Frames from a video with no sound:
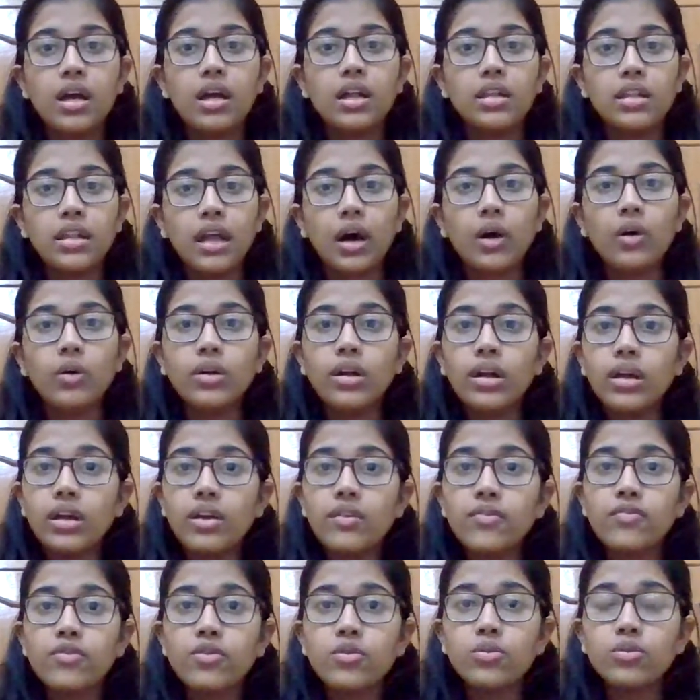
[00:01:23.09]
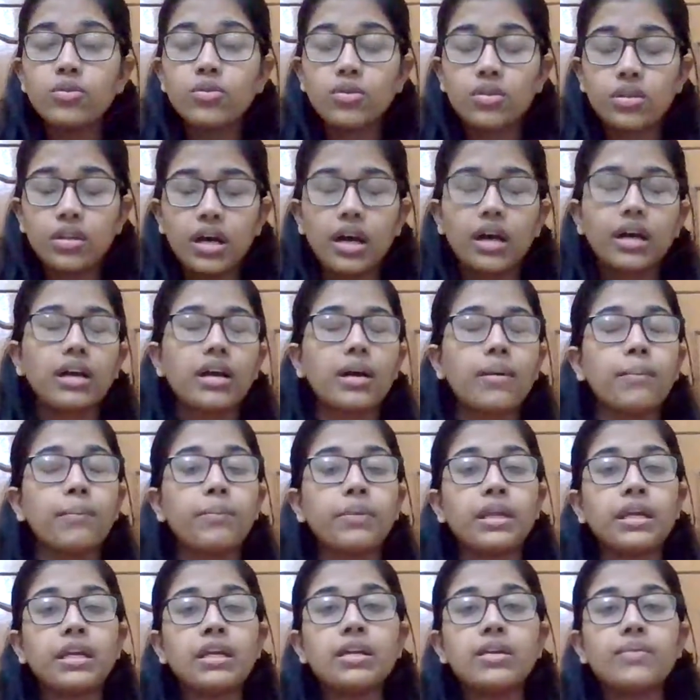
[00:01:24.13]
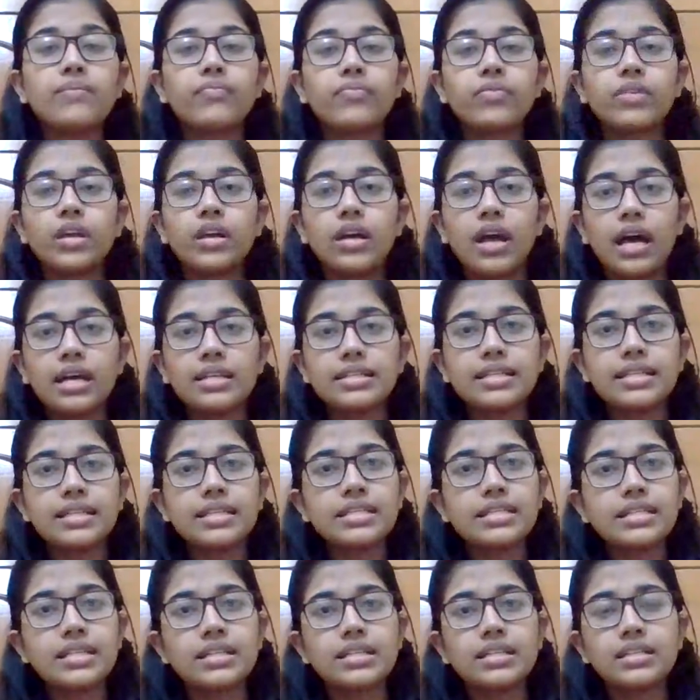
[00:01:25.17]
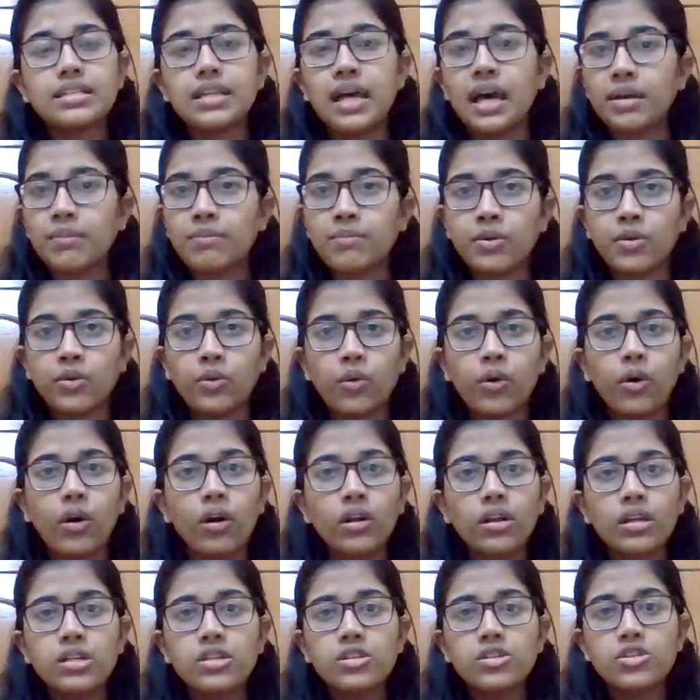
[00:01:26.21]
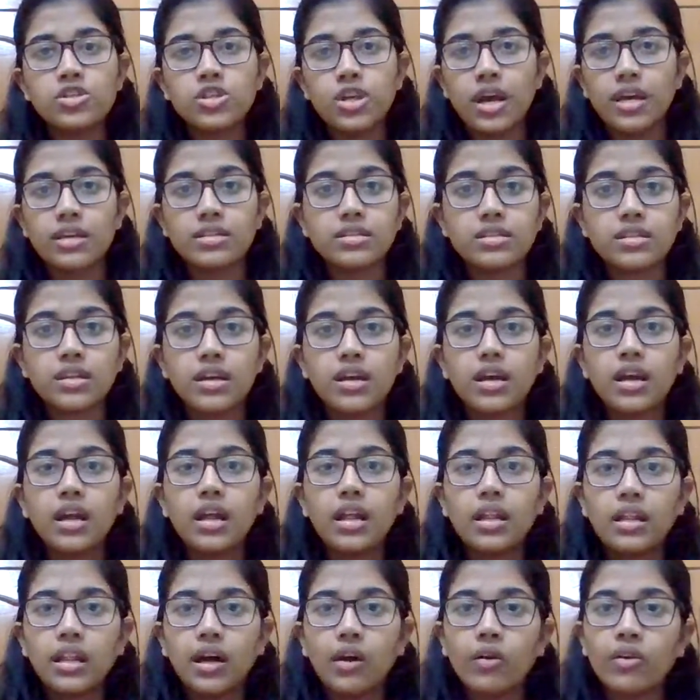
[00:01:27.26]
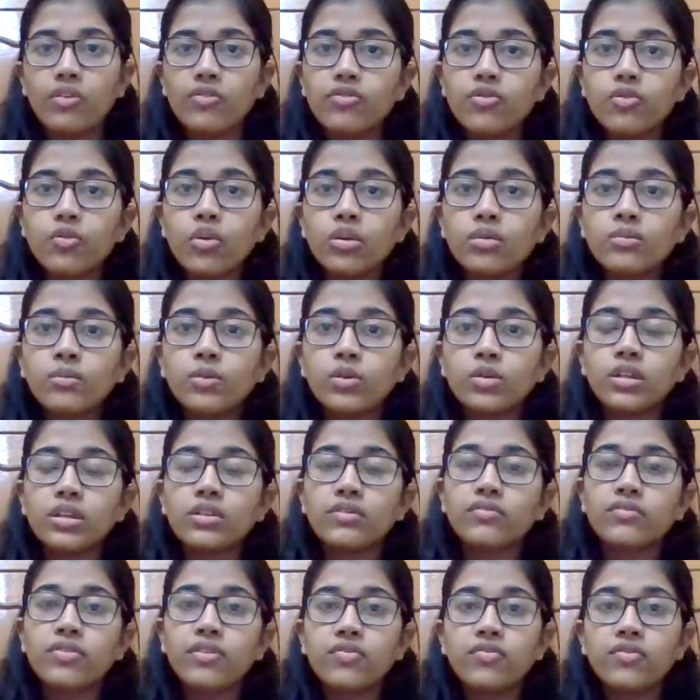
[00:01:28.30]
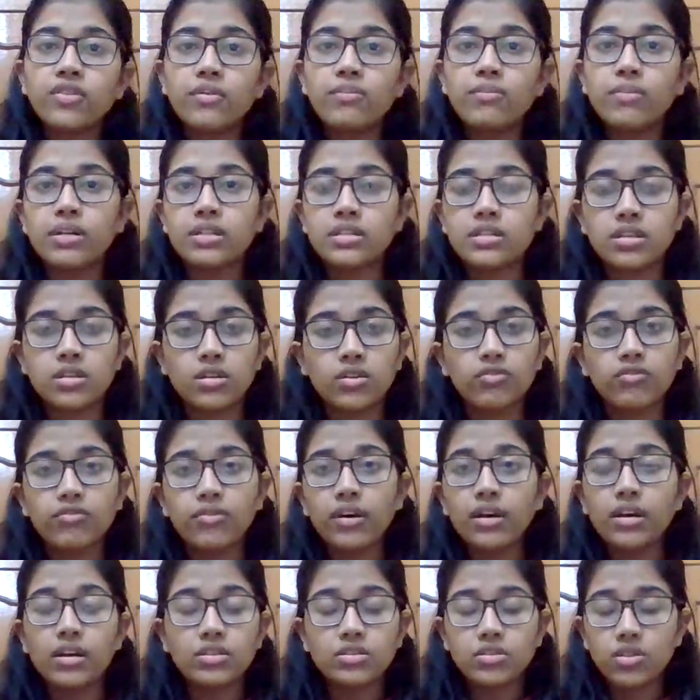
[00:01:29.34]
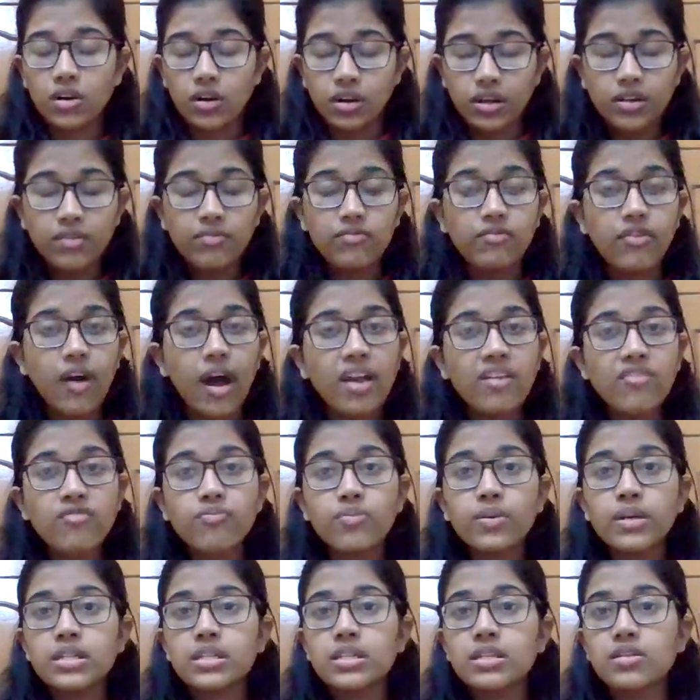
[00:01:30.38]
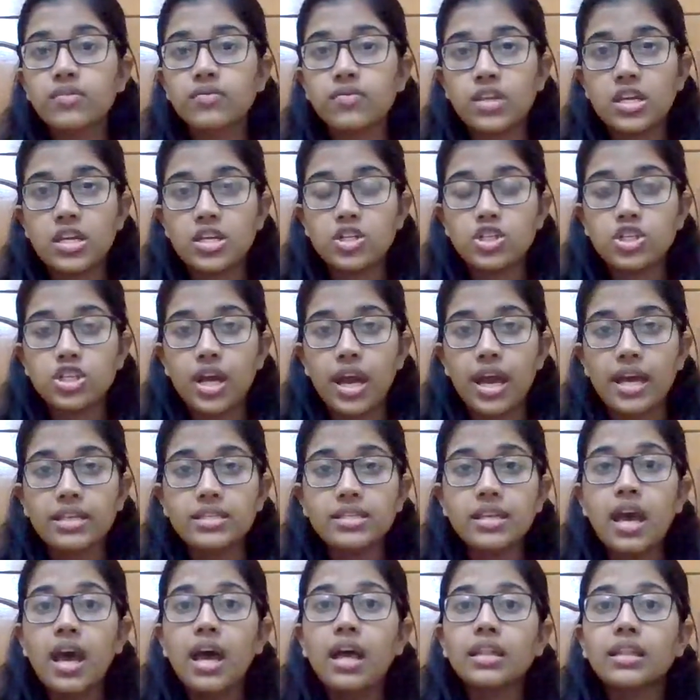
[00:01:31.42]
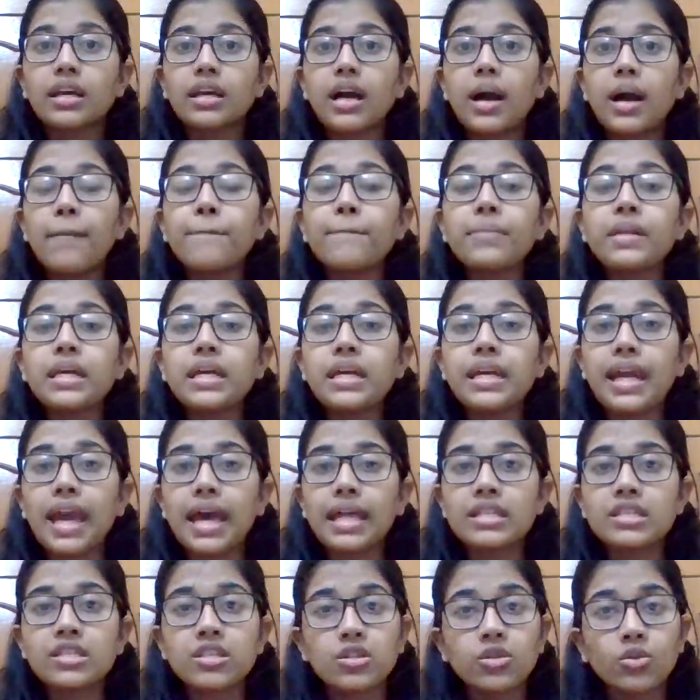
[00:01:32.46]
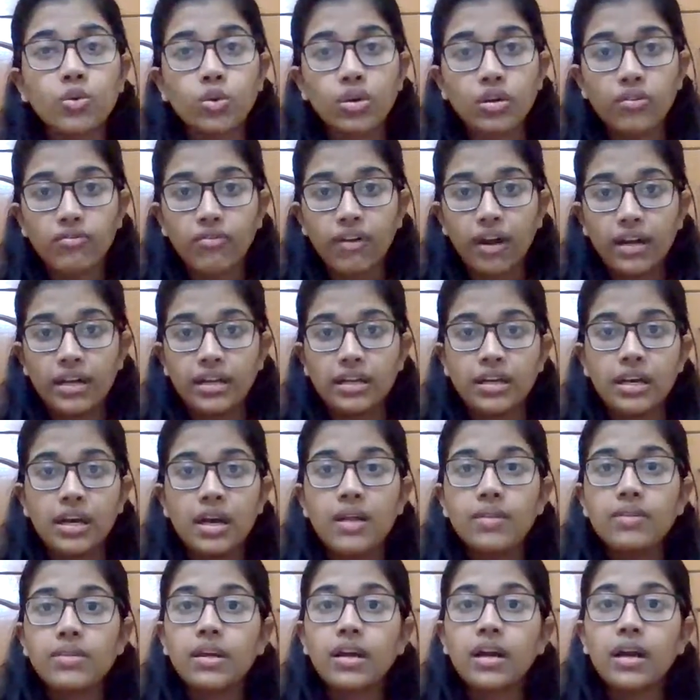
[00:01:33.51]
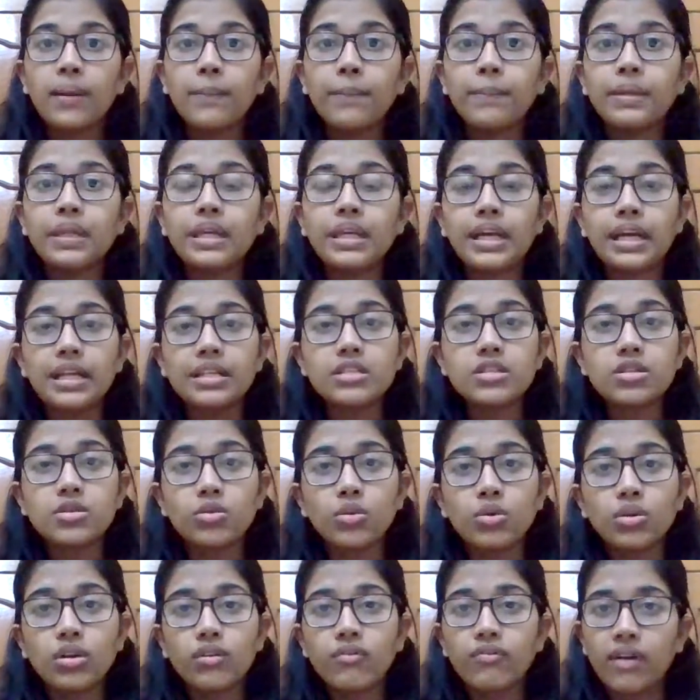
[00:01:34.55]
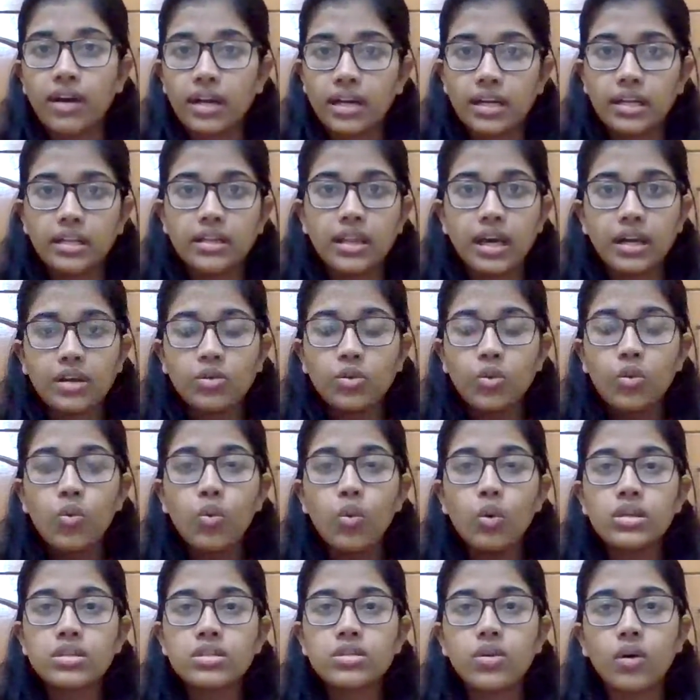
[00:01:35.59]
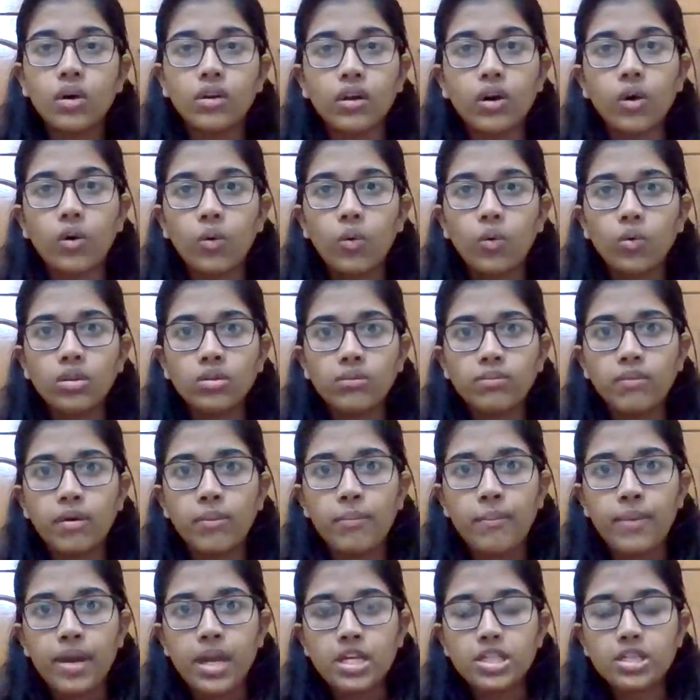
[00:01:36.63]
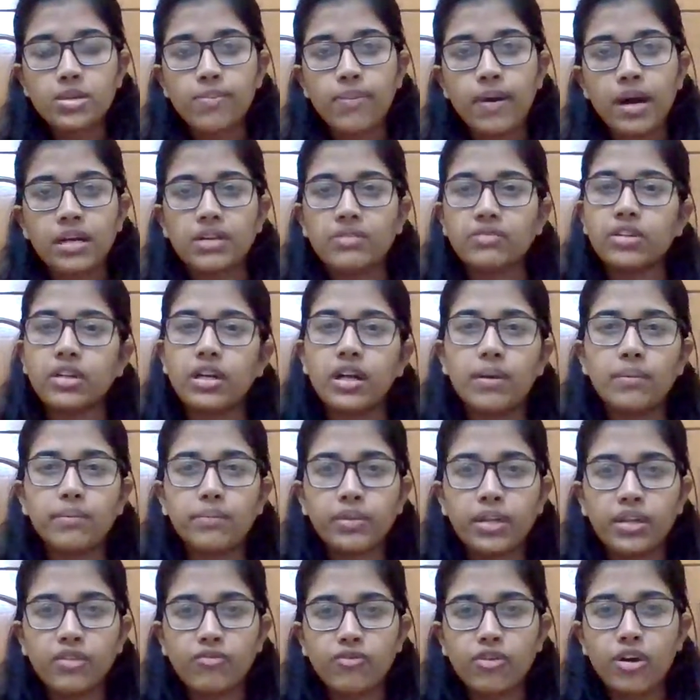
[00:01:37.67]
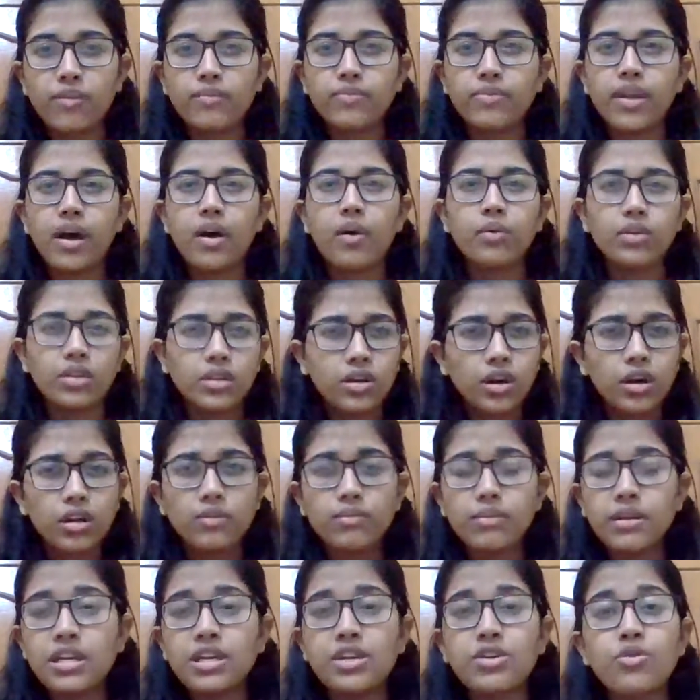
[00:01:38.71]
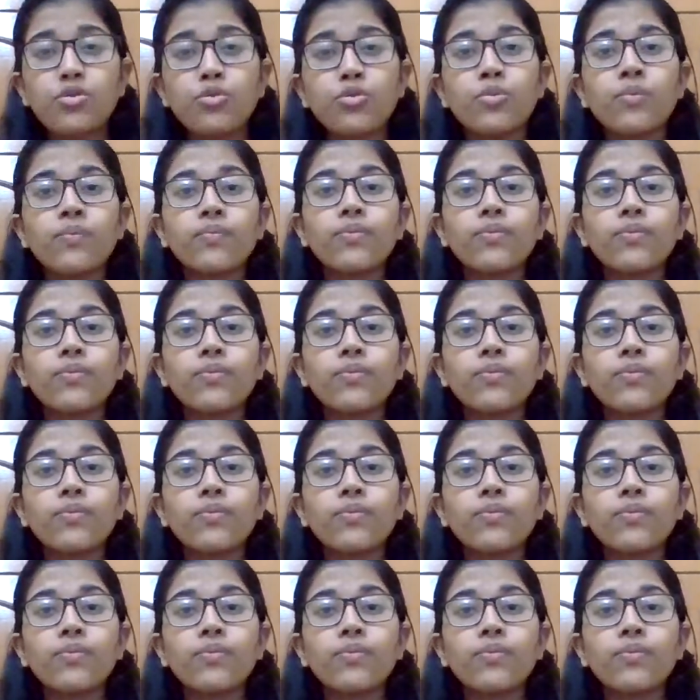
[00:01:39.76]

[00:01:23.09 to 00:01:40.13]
Now, if a company has listed its IPO or its shares, now if you own more than 5% of these shares, the company gets notified. The company gets notified that who is gonna own the major part of the company from now. It's gonna be you.